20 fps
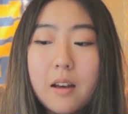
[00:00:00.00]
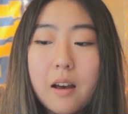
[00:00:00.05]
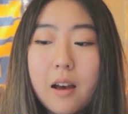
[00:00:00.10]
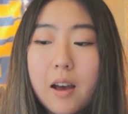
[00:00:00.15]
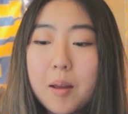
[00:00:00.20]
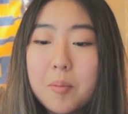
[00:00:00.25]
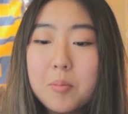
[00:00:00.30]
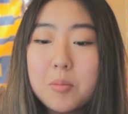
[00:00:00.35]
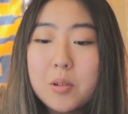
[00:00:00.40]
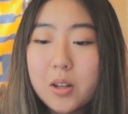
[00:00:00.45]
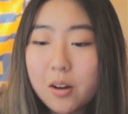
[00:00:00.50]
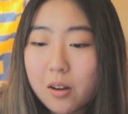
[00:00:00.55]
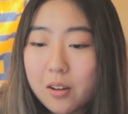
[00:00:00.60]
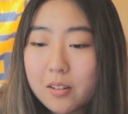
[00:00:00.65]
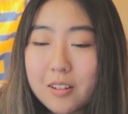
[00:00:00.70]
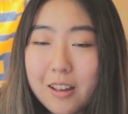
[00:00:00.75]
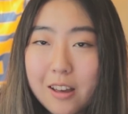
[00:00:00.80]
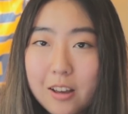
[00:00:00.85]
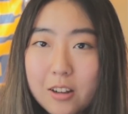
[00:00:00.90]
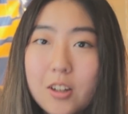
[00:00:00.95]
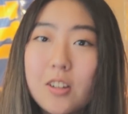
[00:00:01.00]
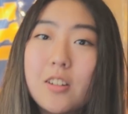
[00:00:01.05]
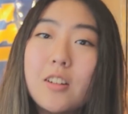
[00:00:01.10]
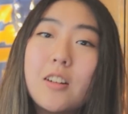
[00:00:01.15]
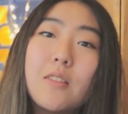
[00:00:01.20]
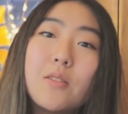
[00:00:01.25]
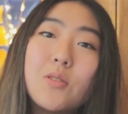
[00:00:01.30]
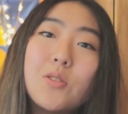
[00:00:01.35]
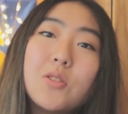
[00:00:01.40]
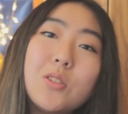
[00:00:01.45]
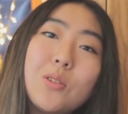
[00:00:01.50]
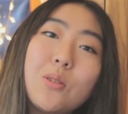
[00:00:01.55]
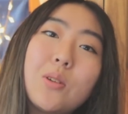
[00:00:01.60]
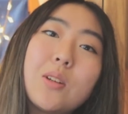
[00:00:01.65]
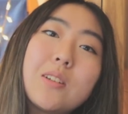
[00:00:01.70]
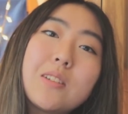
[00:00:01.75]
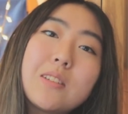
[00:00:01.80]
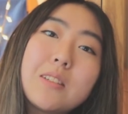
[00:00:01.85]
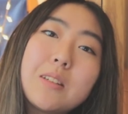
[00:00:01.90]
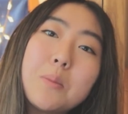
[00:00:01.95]
I'm not a good enough
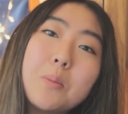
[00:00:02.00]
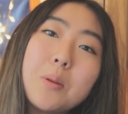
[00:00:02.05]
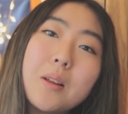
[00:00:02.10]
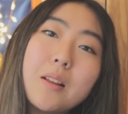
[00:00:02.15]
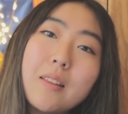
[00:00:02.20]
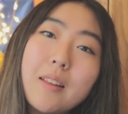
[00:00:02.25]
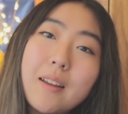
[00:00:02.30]
student to be